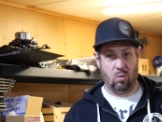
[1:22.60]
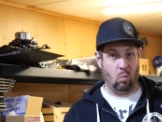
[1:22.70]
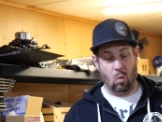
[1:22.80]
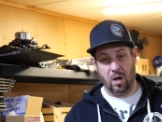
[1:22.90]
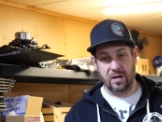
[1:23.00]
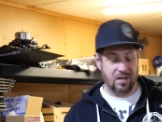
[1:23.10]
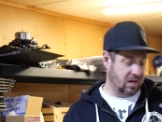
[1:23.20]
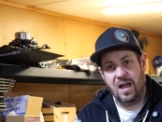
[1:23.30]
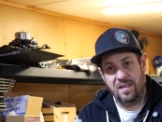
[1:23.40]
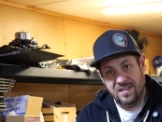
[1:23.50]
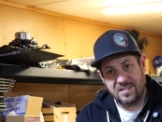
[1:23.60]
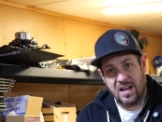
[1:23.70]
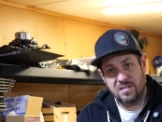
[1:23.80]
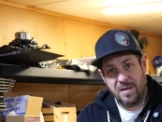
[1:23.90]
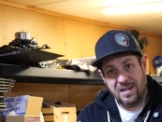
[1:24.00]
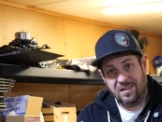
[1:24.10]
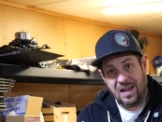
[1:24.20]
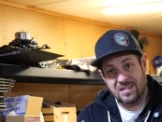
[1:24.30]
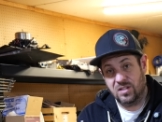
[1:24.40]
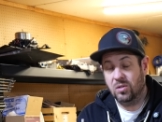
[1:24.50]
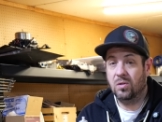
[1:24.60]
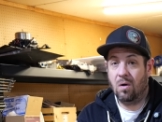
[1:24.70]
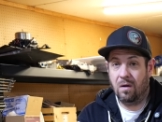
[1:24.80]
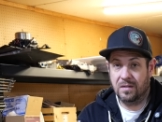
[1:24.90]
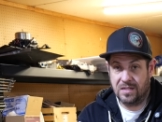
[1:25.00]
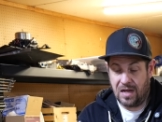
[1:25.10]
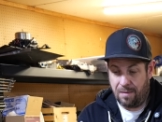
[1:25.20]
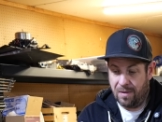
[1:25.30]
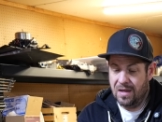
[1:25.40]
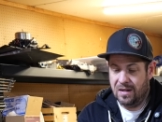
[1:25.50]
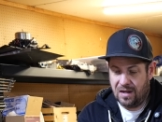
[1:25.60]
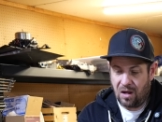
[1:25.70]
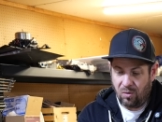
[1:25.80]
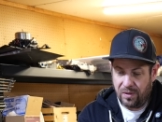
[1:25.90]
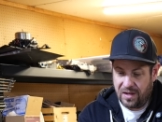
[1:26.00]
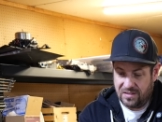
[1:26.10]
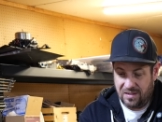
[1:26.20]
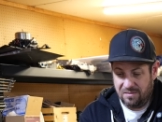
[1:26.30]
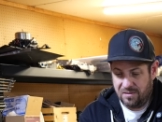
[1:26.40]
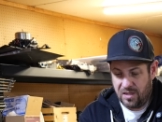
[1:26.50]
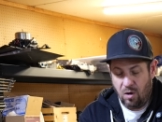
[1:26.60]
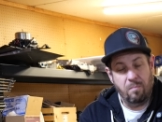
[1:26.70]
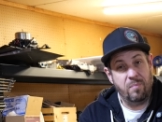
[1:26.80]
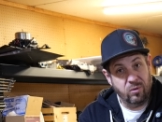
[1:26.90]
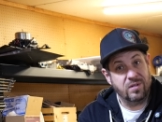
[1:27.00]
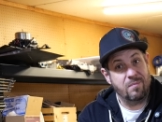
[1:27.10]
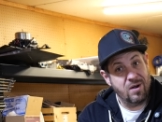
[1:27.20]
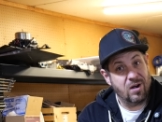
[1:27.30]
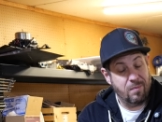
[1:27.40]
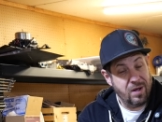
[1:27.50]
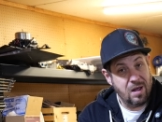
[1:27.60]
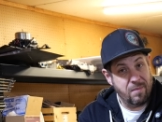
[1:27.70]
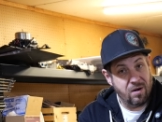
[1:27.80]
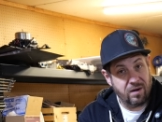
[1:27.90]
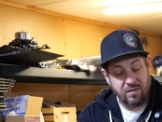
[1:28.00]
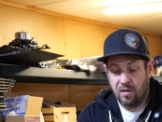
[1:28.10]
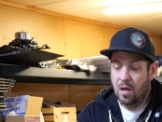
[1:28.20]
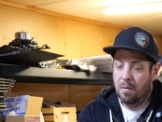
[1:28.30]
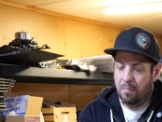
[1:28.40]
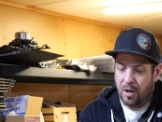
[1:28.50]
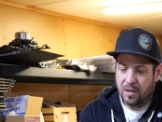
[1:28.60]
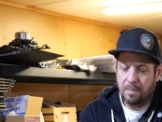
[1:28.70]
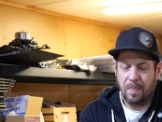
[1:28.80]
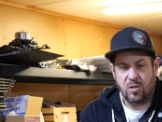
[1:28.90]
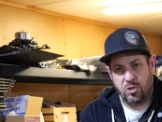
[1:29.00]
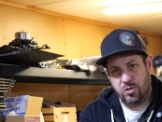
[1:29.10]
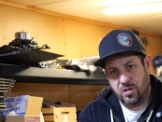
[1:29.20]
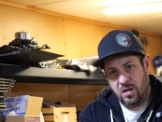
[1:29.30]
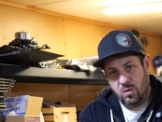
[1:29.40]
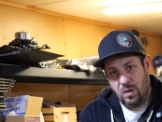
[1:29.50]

the one. And this guy's made to last a long time. Not only is it, built in America by Americans, but Sure Shot on their